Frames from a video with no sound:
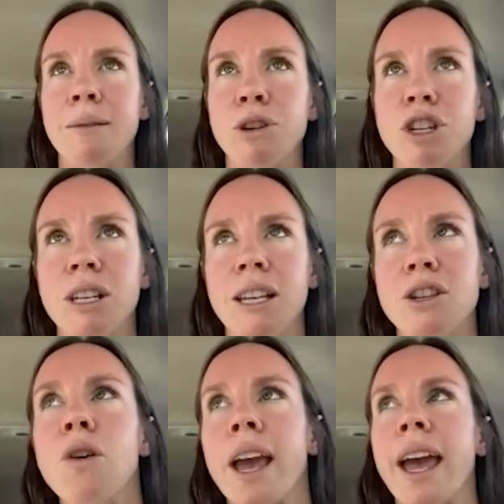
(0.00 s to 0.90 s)
it's
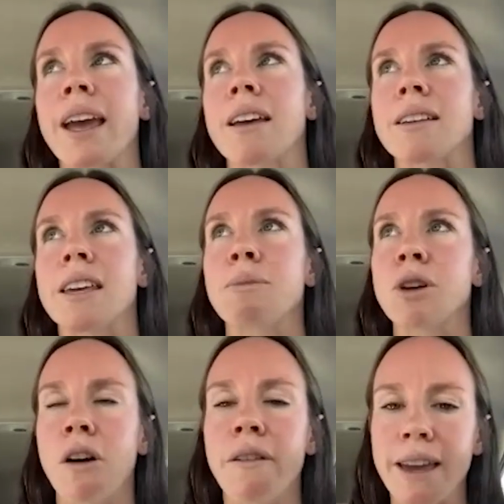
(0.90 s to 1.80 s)
okay to keep
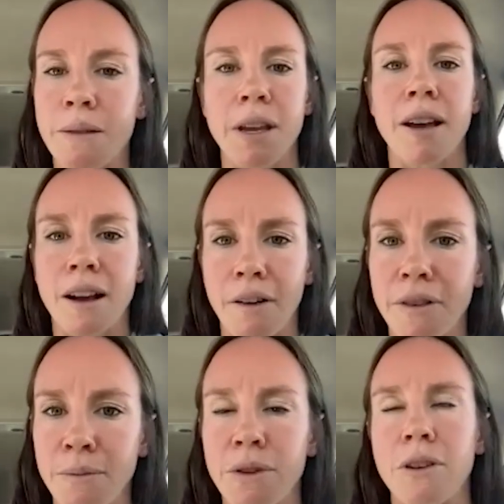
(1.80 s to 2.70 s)
going and be
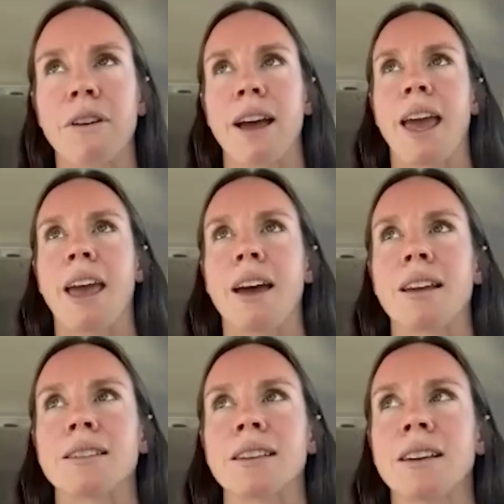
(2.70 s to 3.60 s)
uncomfortable,
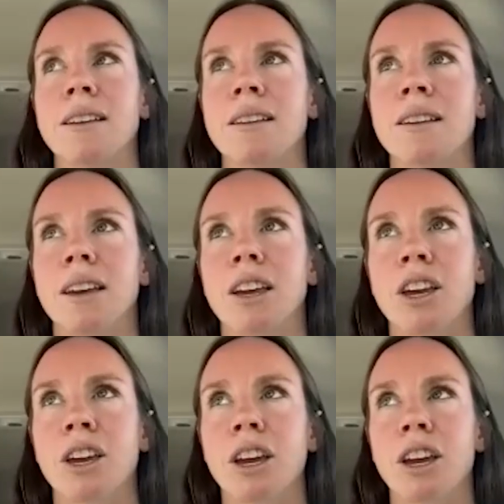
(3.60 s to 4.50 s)
and
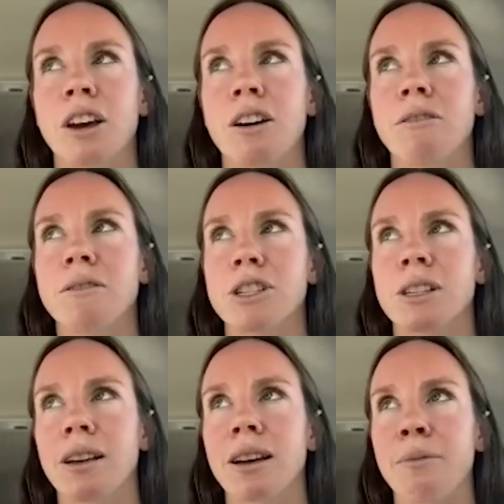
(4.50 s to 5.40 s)
just
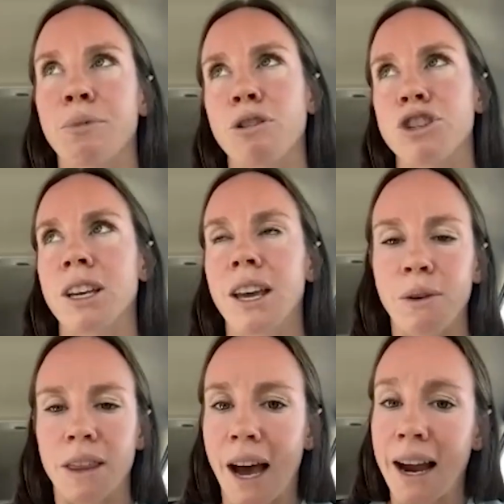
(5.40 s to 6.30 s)
approaching it
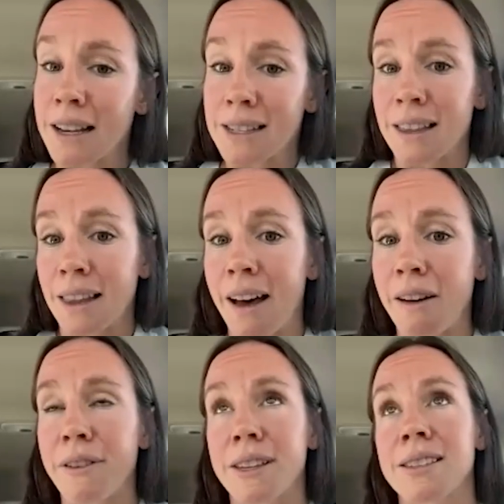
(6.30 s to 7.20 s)
with kindness and
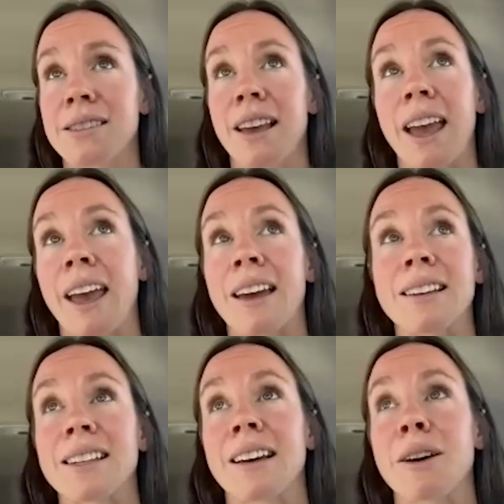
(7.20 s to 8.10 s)
love
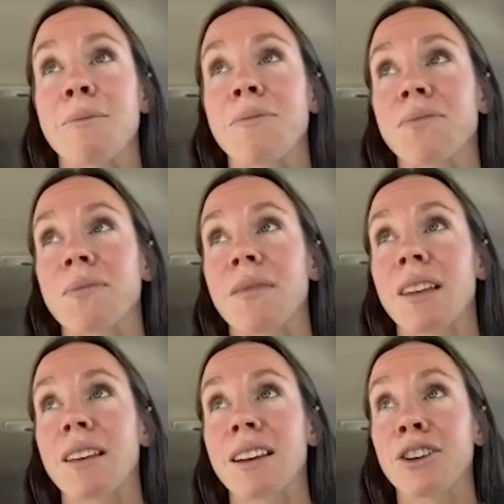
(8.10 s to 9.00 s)
and
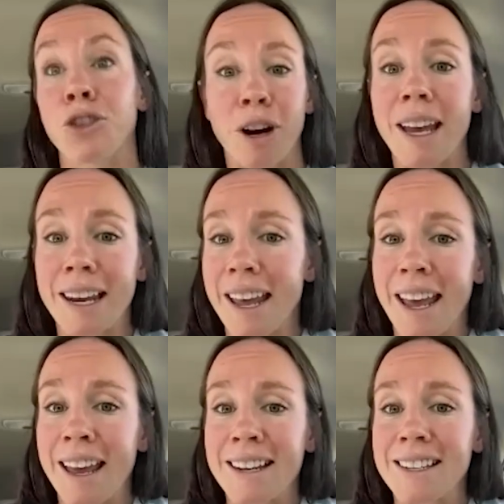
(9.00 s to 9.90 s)
grit,
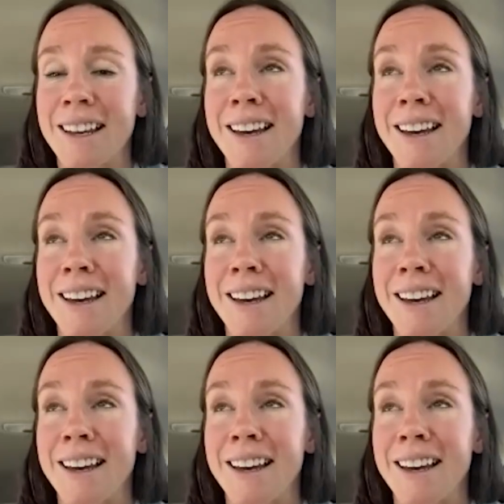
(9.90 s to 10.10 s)
and